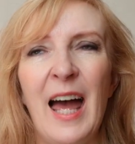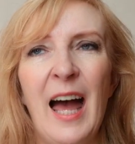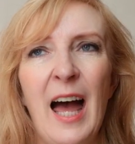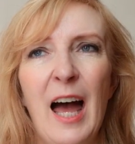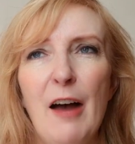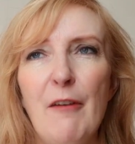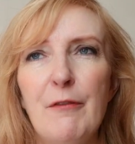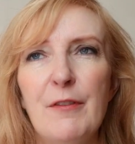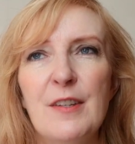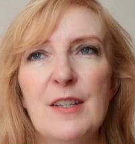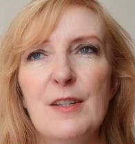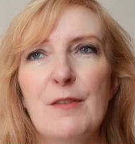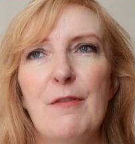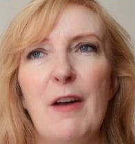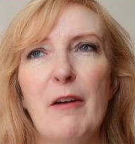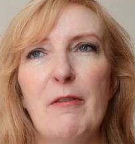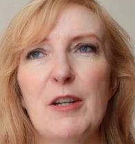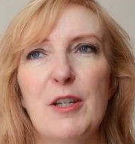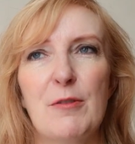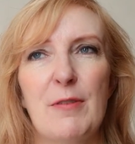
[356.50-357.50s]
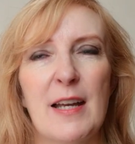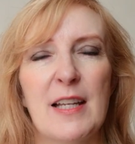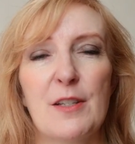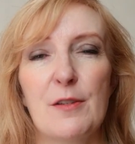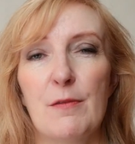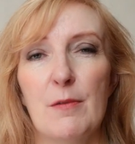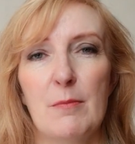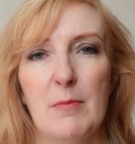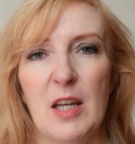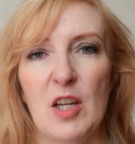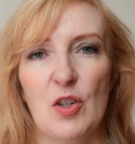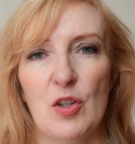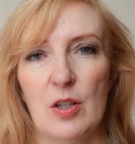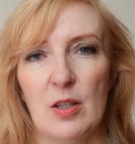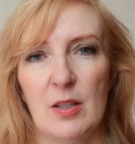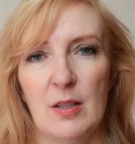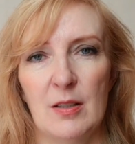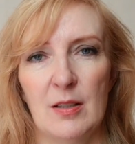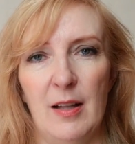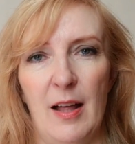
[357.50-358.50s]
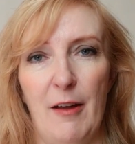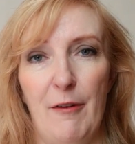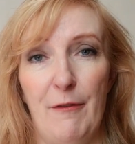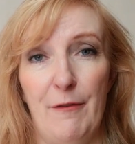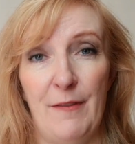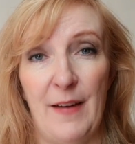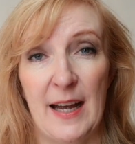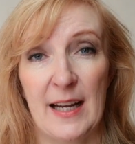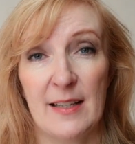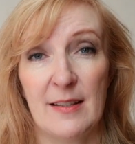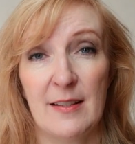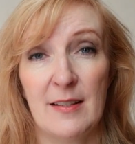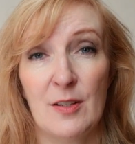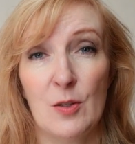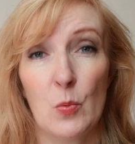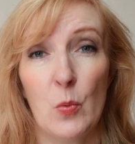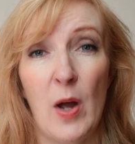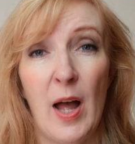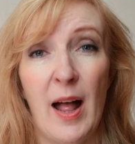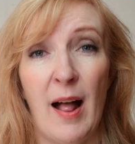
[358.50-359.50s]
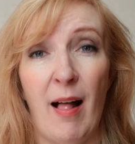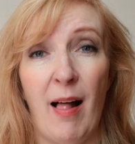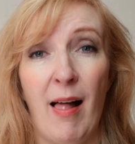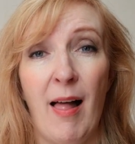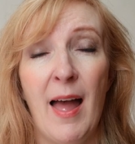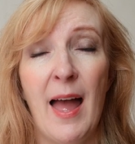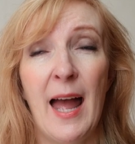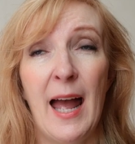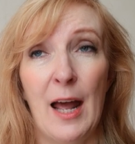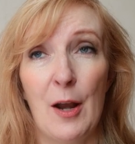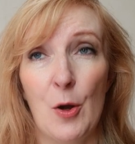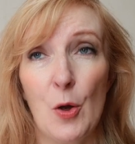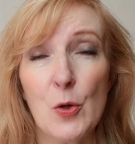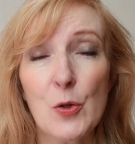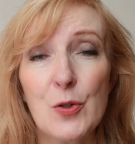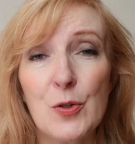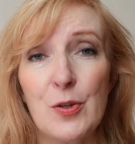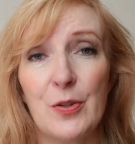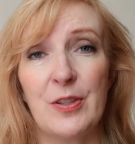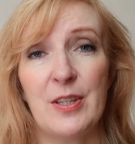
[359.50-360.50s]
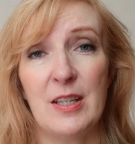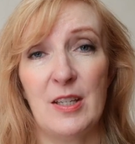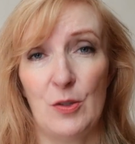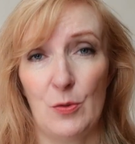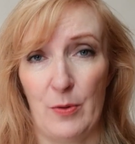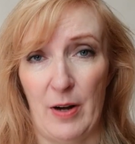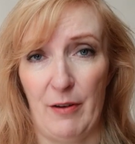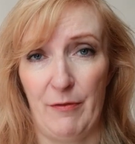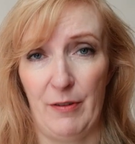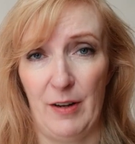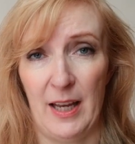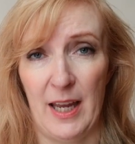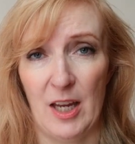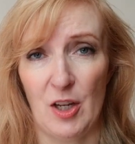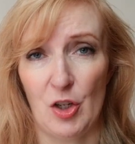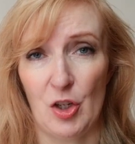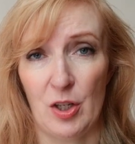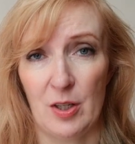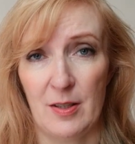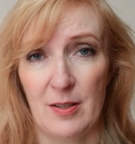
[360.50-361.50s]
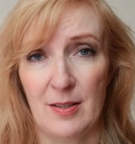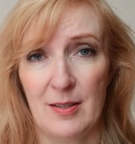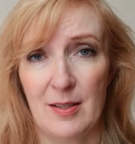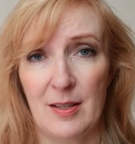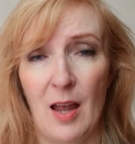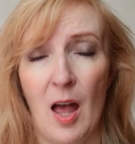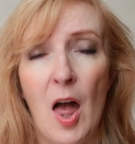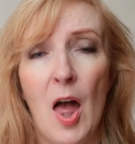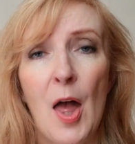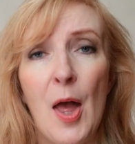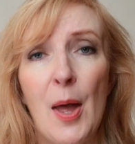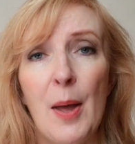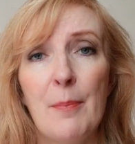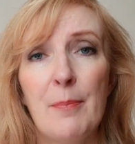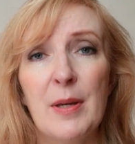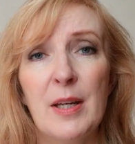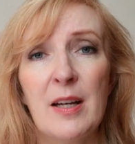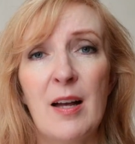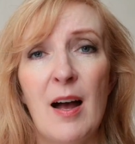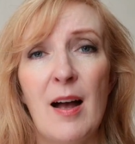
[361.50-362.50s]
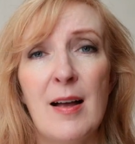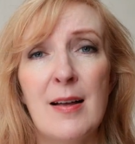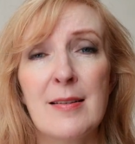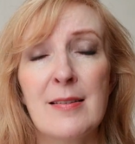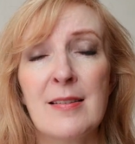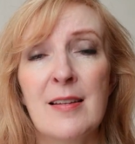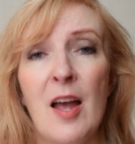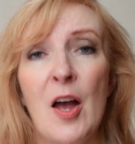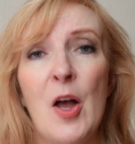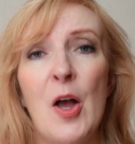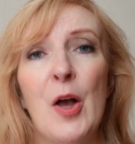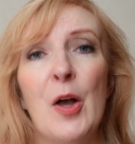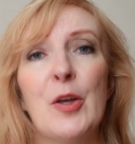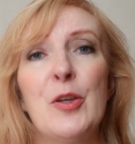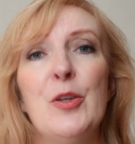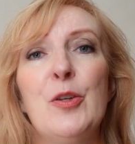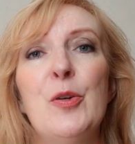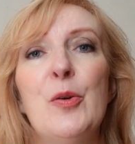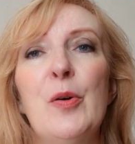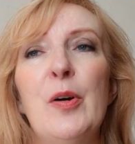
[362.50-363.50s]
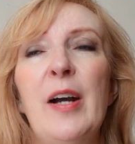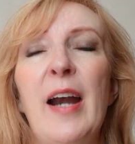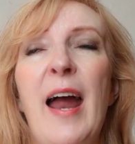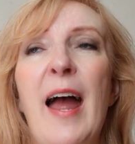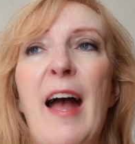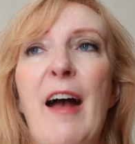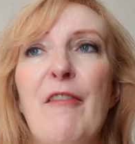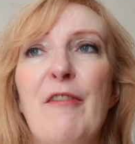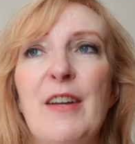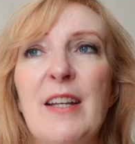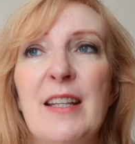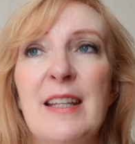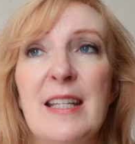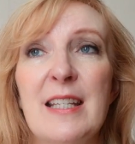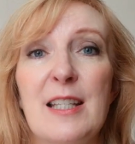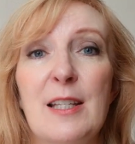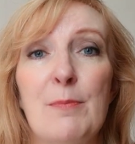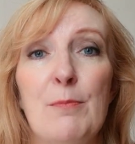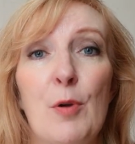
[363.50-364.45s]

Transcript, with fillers: have this very transformational effect as well. And also these revelations, because you're having this